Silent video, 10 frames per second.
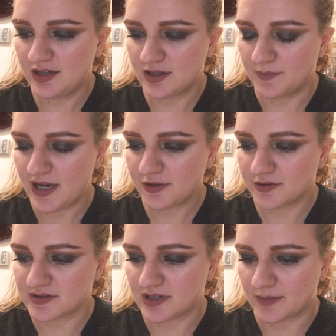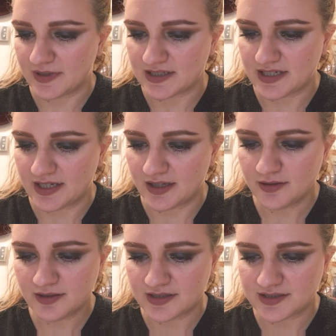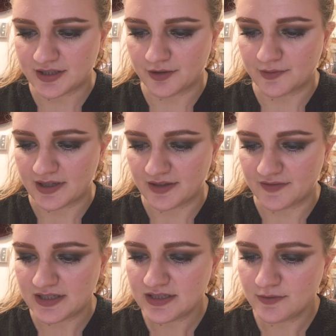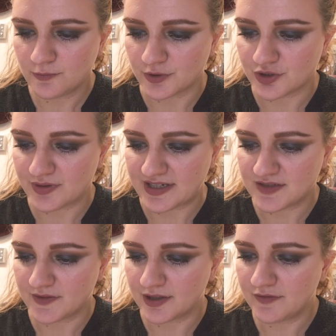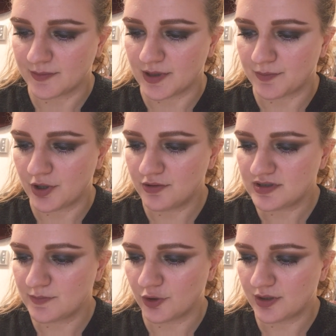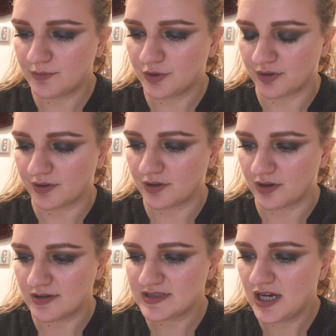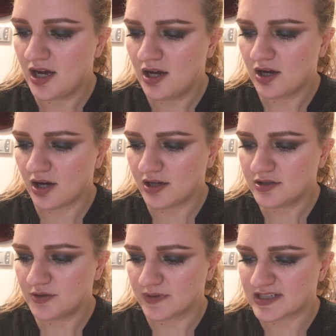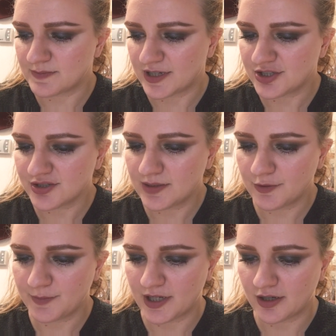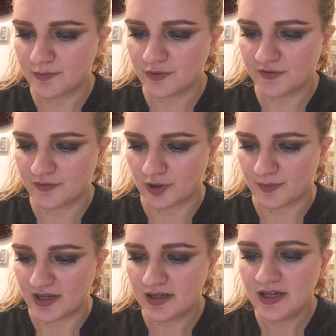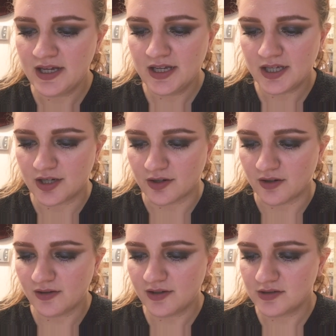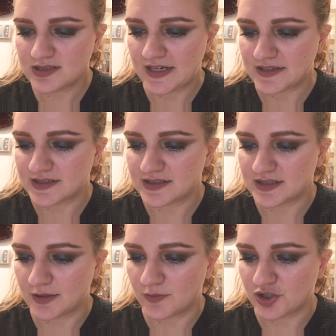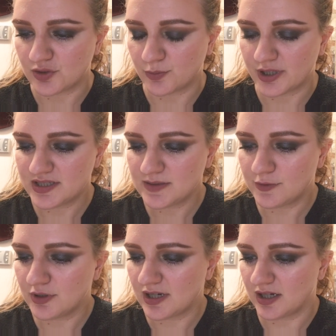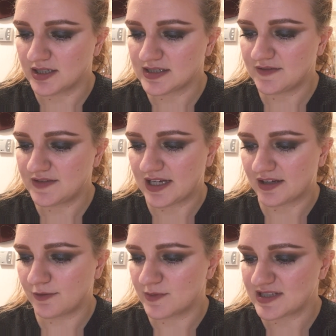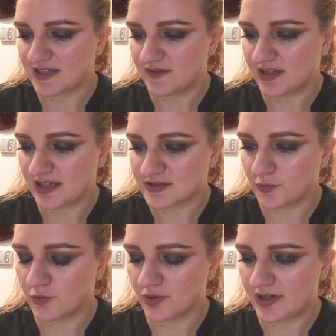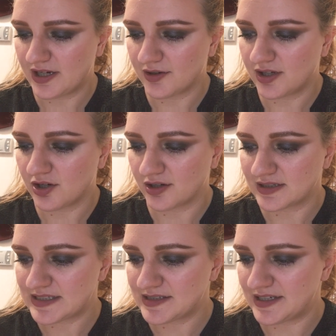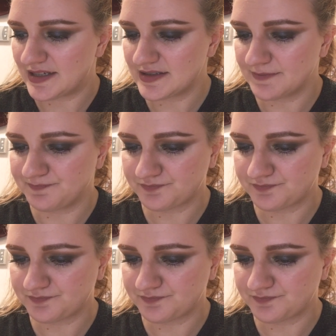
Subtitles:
The macroscopic data considered relevant were transferred from the post-mortem protocols onto a specially prepared proforma in all those cases in which the principal cause of death was given as coronary heart disease.